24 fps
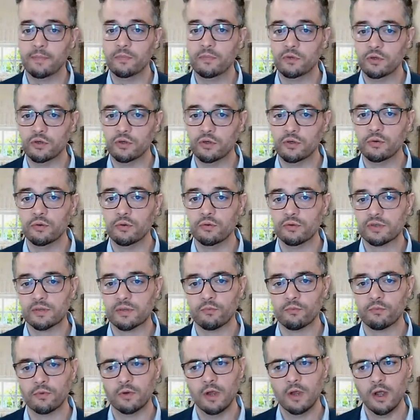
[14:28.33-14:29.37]

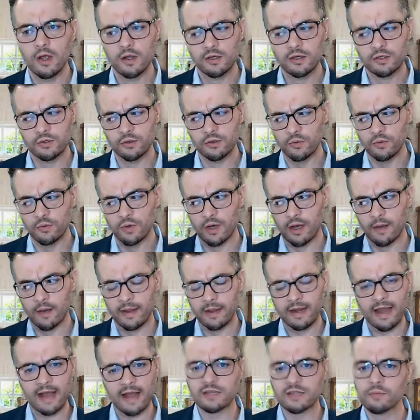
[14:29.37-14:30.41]
to
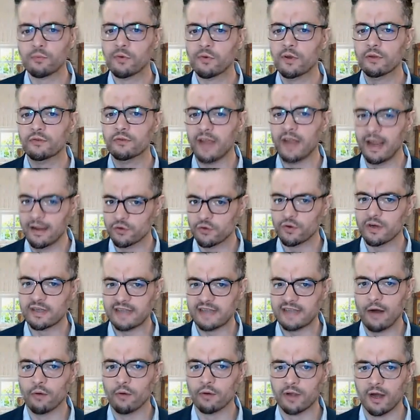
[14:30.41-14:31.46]
enact some real dangerous
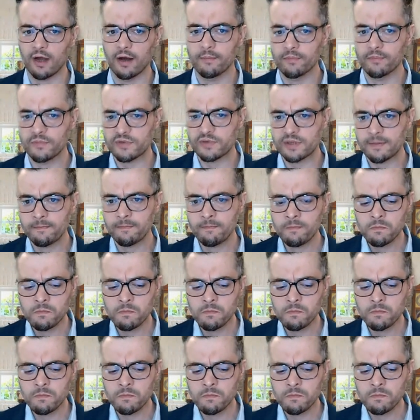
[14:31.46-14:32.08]
outcomes.